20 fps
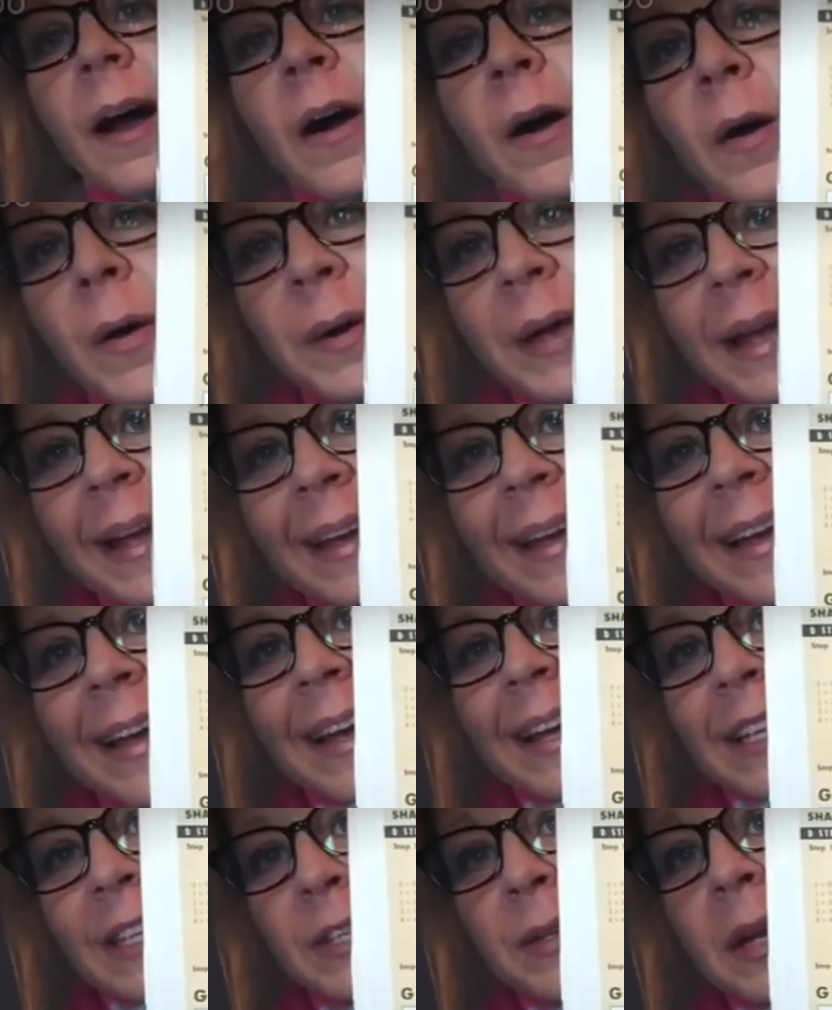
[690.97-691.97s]
Okay,
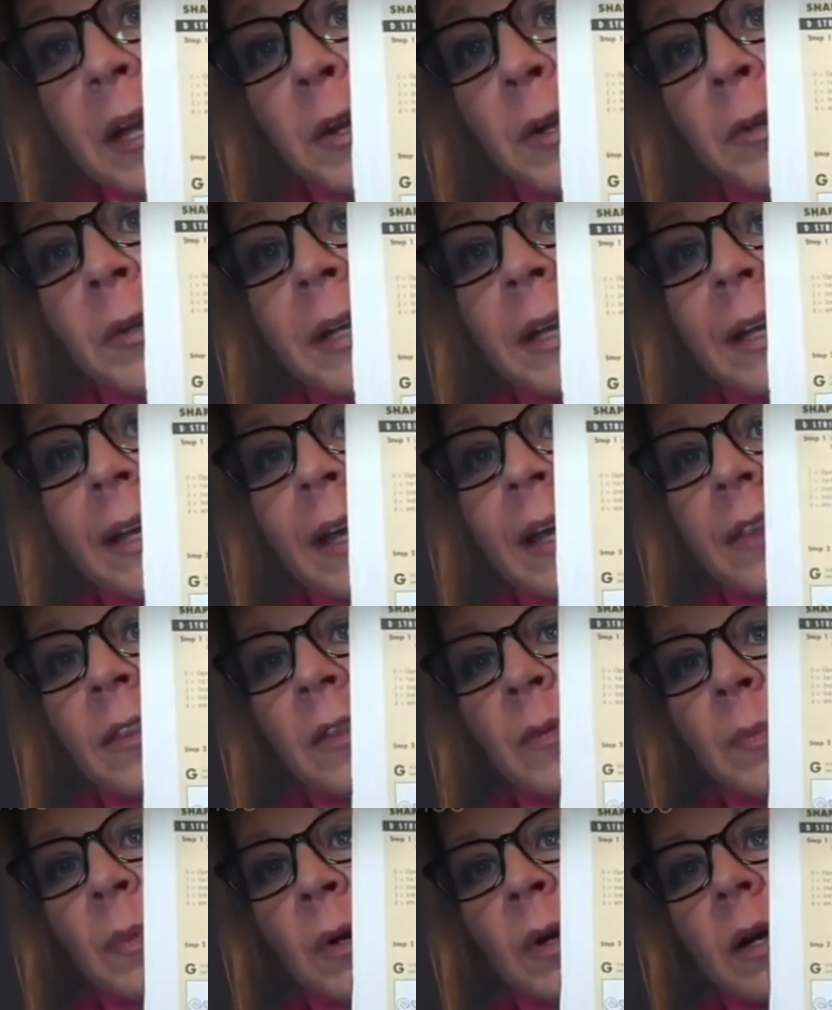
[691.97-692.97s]
so now you're looking at
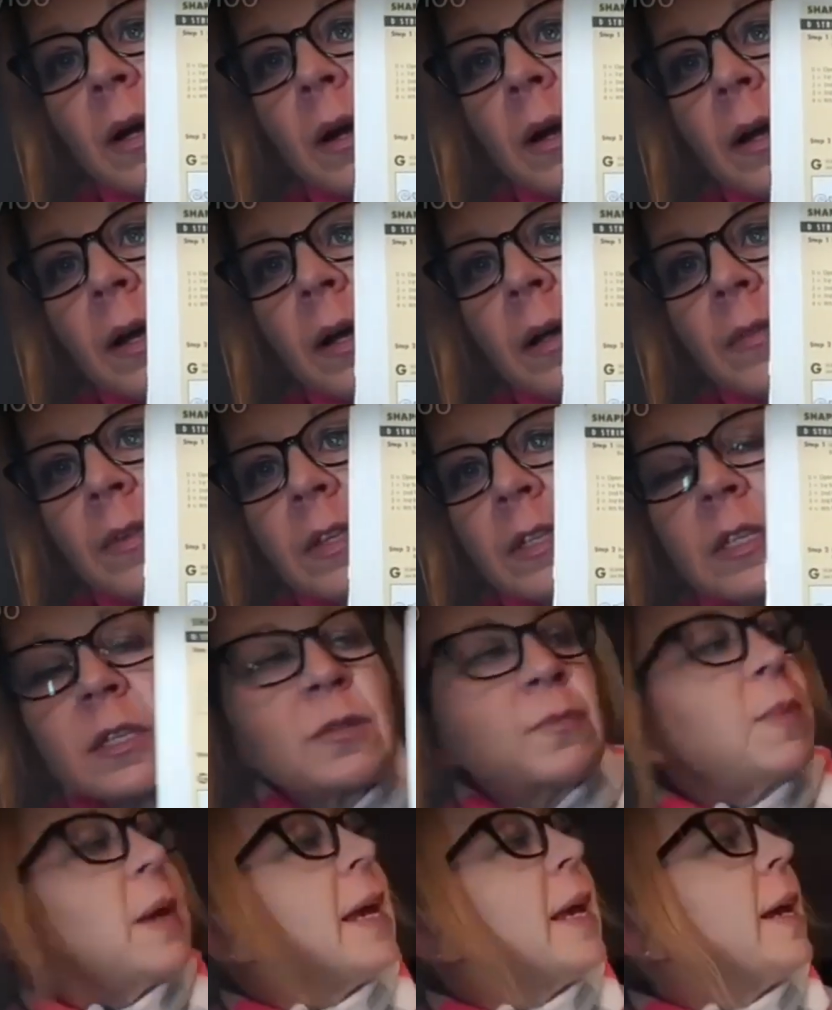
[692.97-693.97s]
the book. This
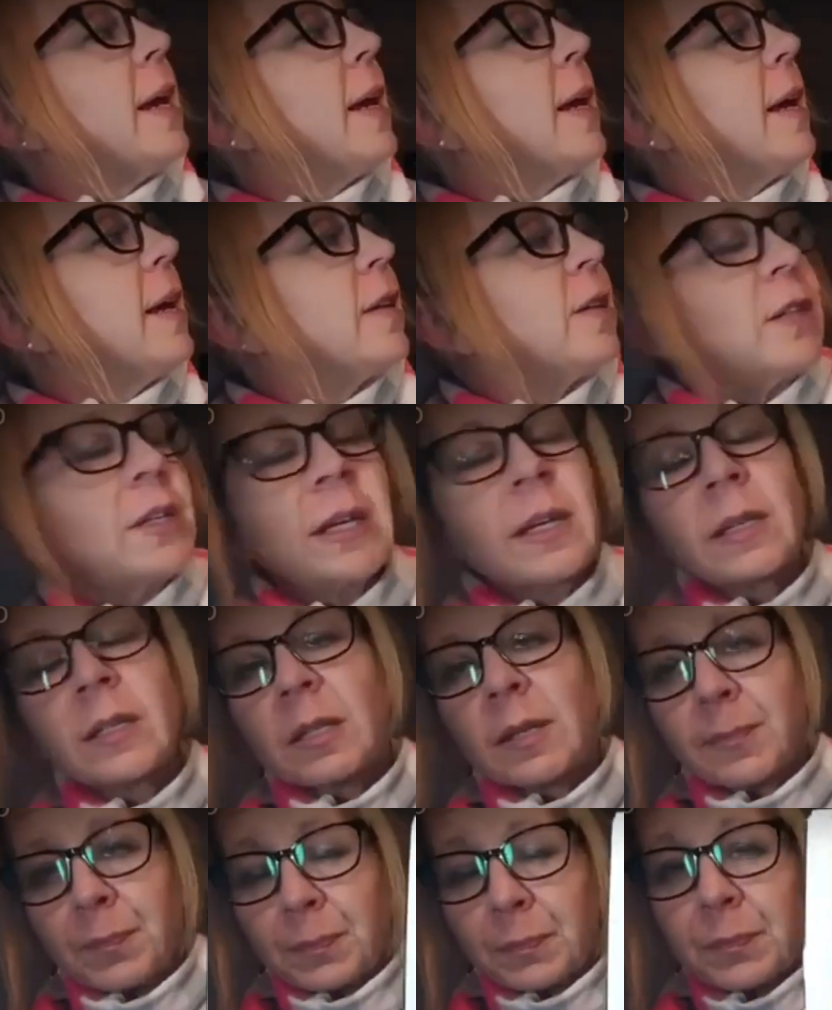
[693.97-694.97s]
is page
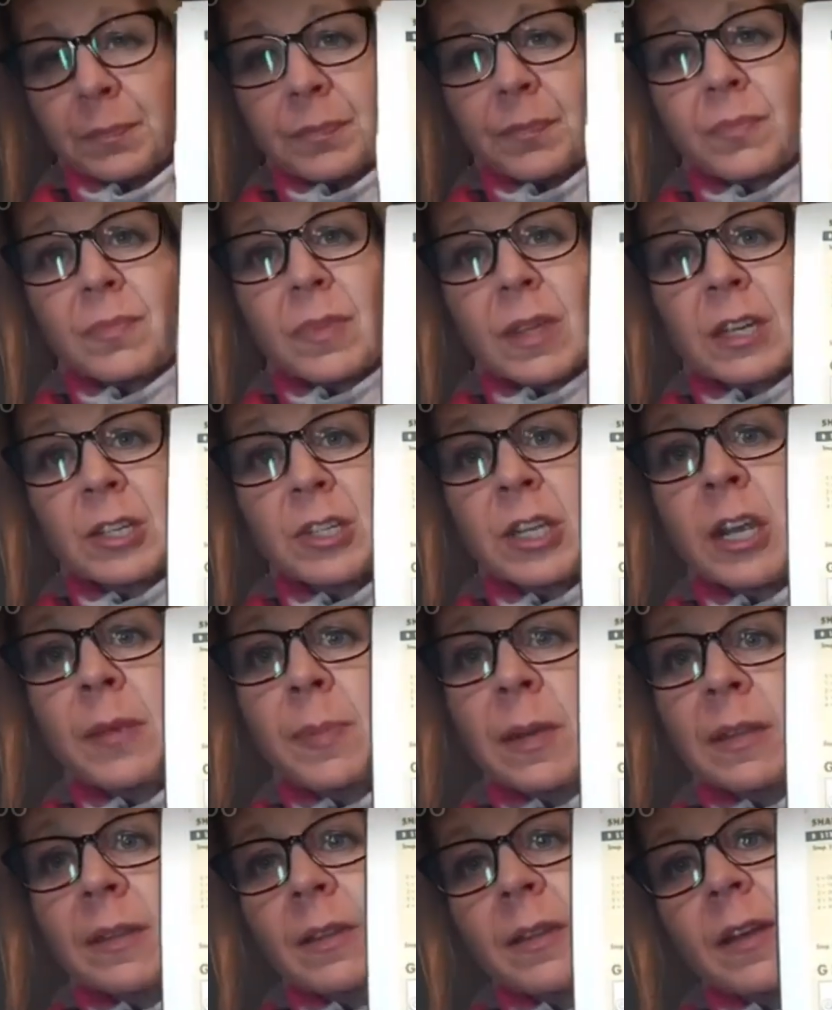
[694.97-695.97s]
6,
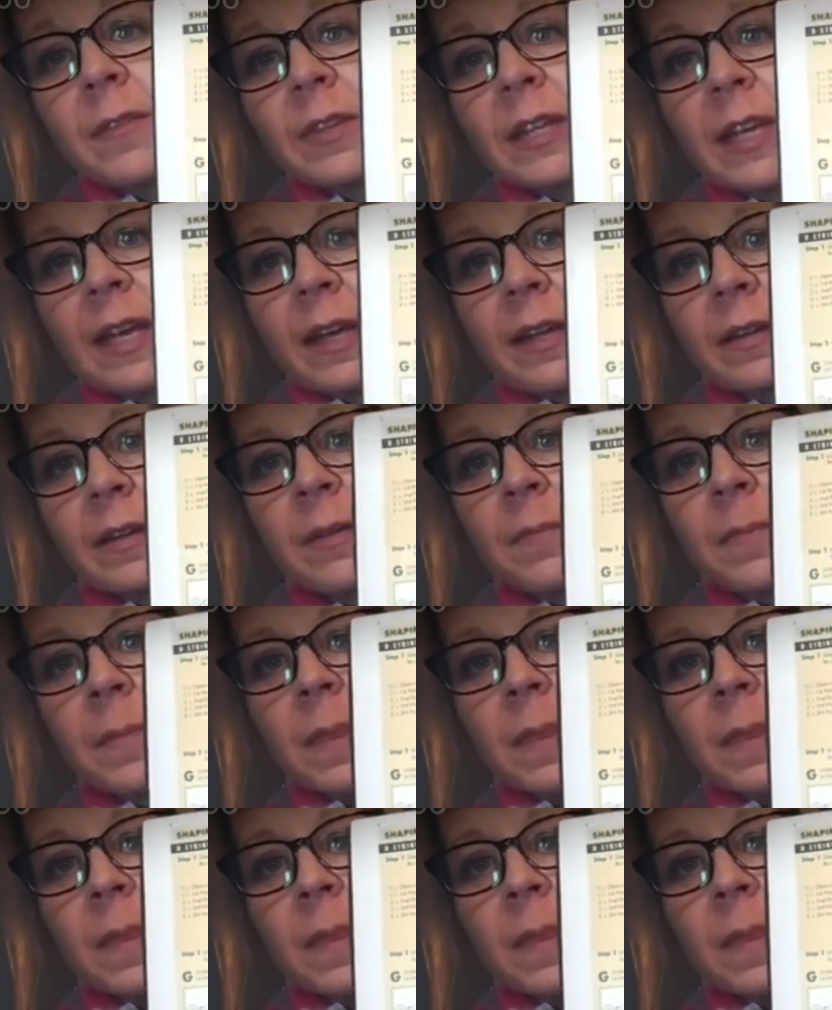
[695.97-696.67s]
Shaping the Left Hand.